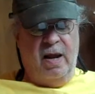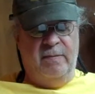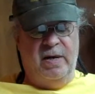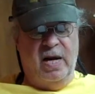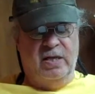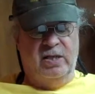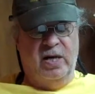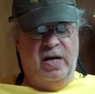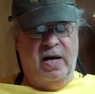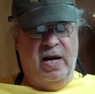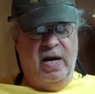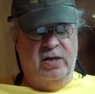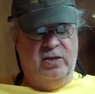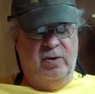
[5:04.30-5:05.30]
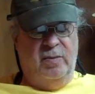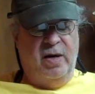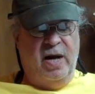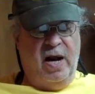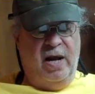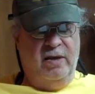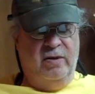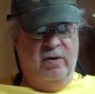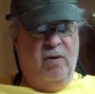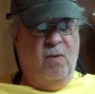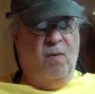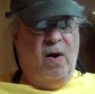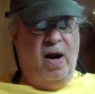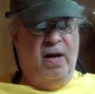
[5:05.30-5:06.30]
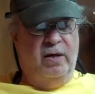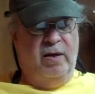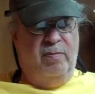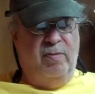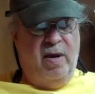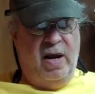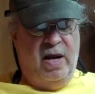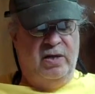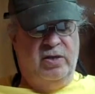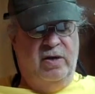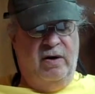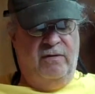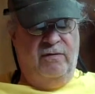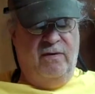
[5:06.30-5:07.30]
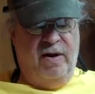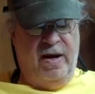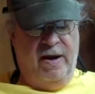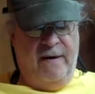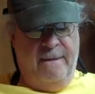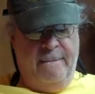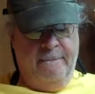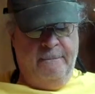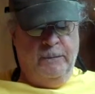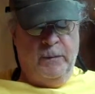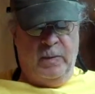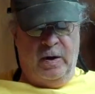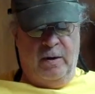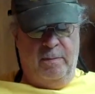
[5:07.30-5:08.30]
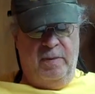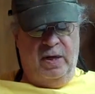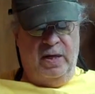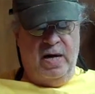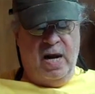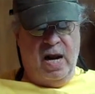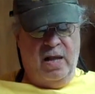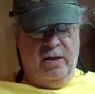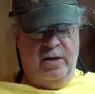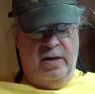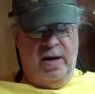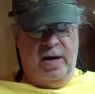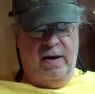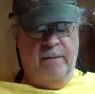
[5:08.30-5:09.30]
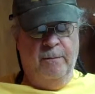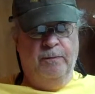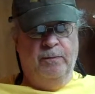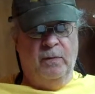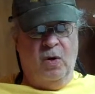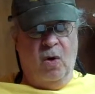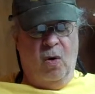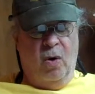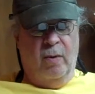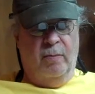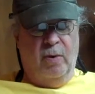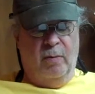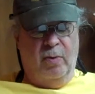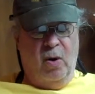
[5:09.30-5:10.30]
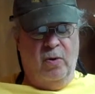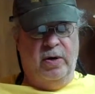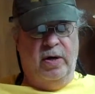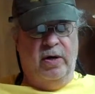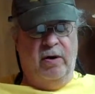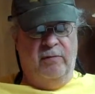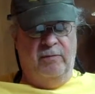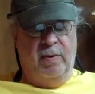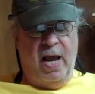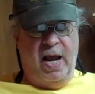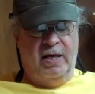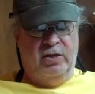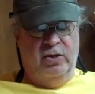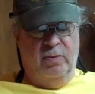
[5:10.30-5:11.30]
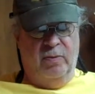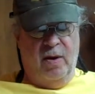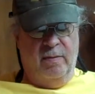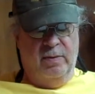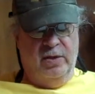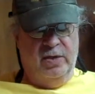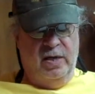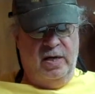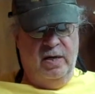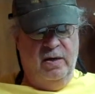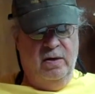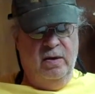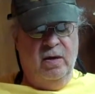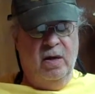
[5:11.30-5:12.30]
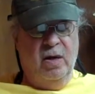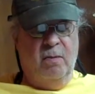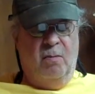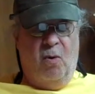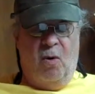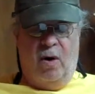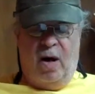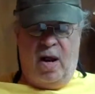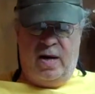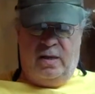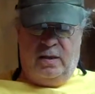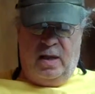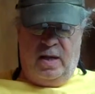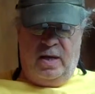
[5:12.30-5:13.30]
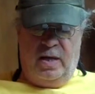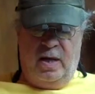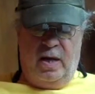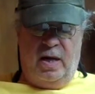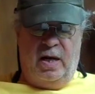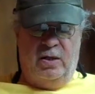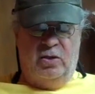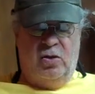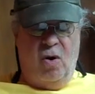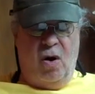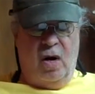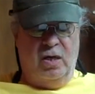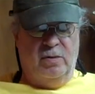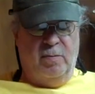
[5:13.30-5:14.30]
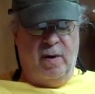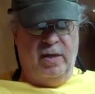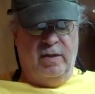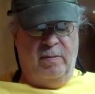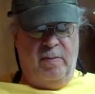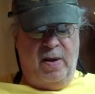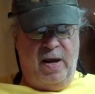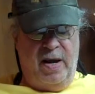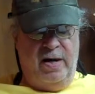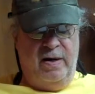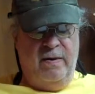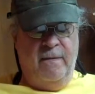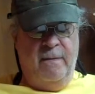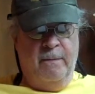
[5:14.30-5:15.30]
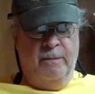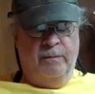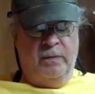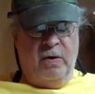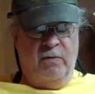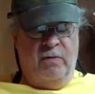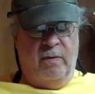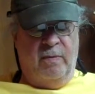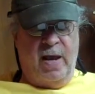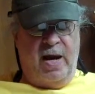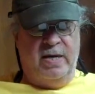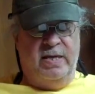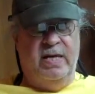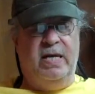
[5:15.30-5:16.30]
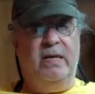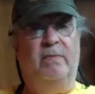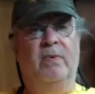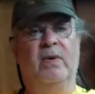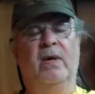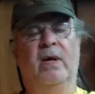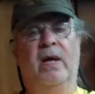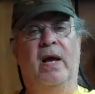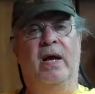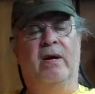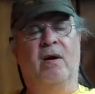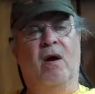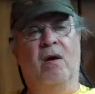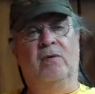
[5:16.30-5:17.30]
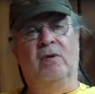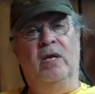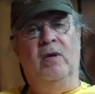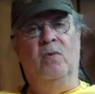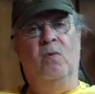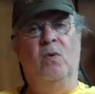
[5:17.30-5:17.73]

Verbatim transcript: I'm guessing it has to be either a wildly passionate fan of Billie Holiday or a proponent of black supremacy. More likely, it's caused by the pain from that deep and ugly